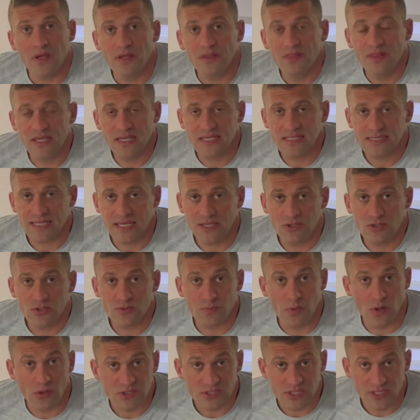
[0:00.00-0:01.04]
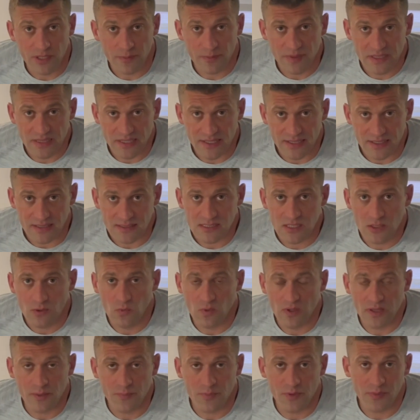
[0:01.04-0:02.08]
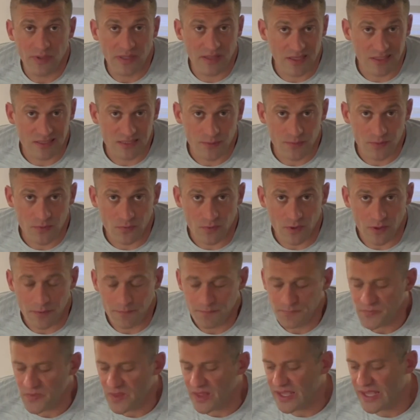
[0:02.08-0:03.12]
this I use mostly on my legs while I put my legs up the wall,